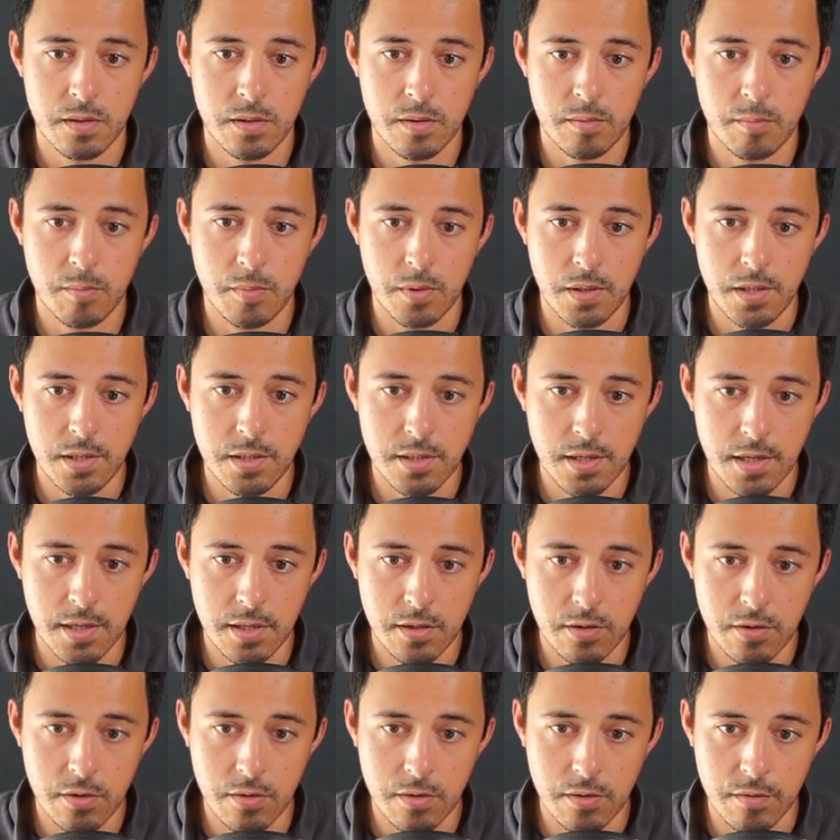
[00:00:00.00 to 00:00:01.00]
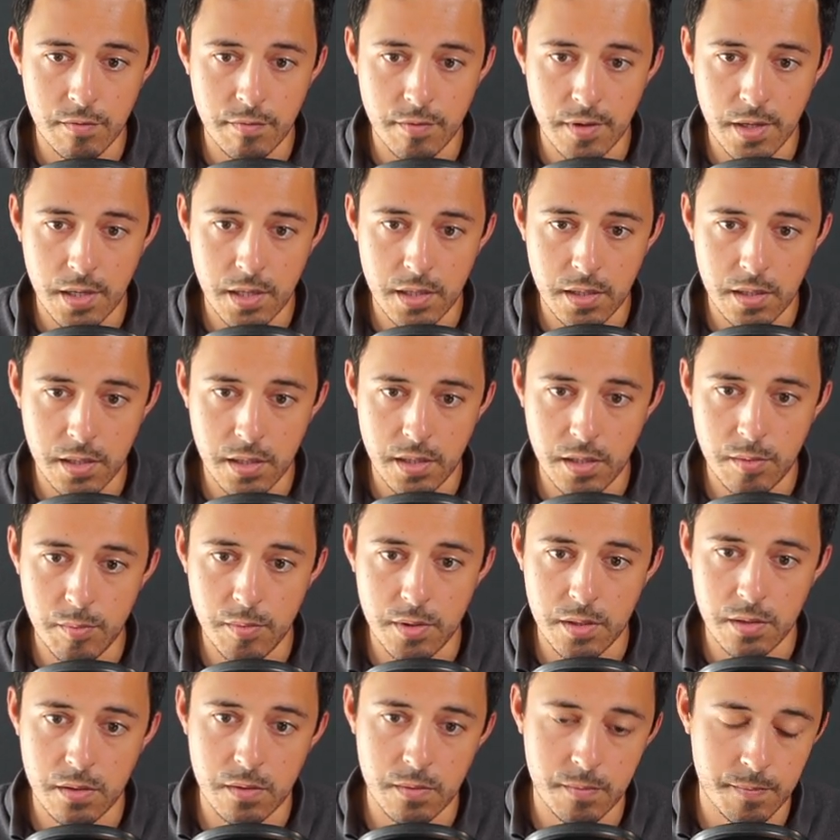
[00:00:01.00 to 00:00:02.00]
Please enter a valid
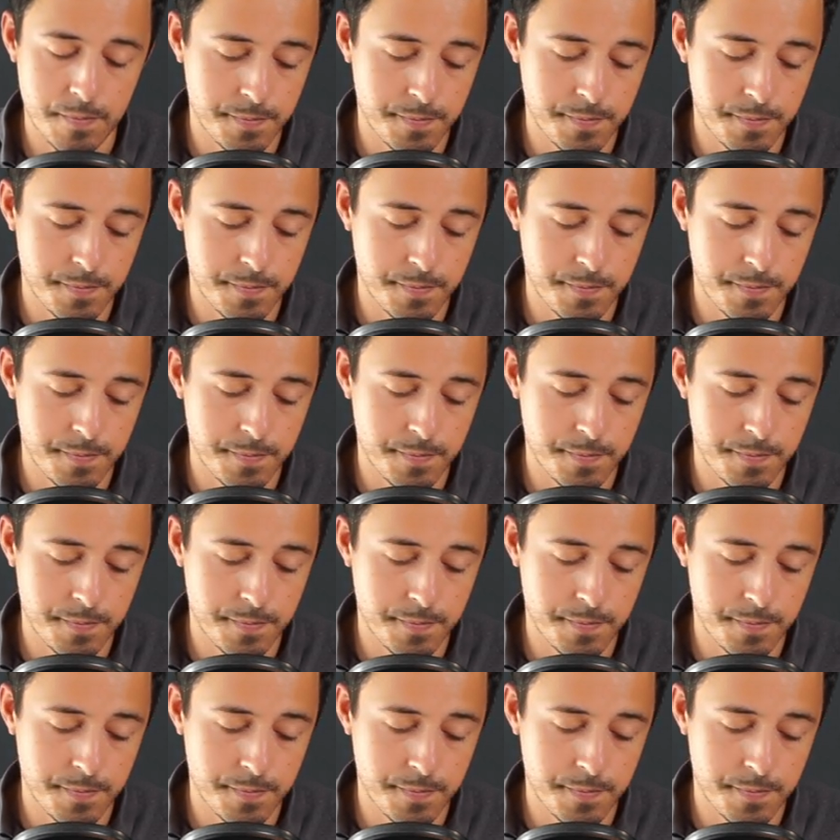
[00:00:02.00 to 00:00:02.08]
email.